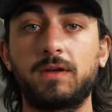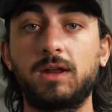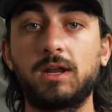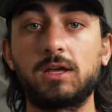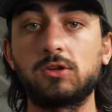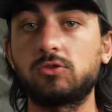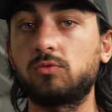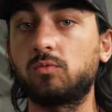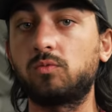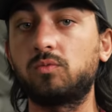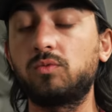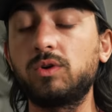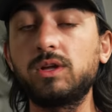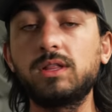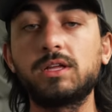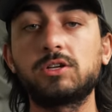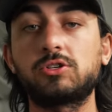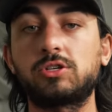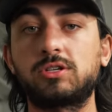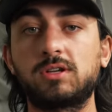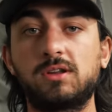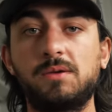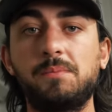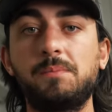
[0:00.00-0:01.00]
and it really
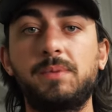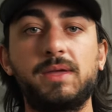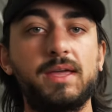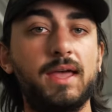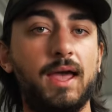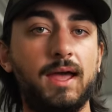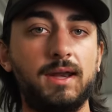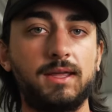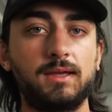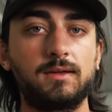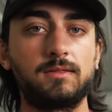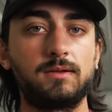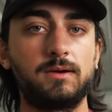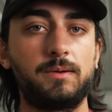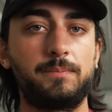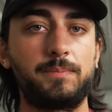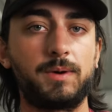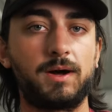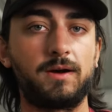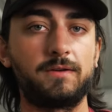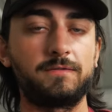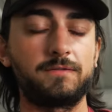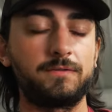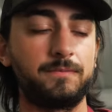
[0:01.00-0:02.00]
shouldn't be any of the
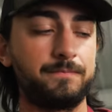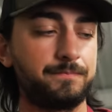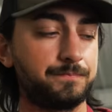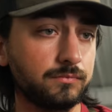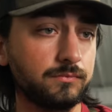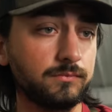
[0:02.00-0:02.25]
above.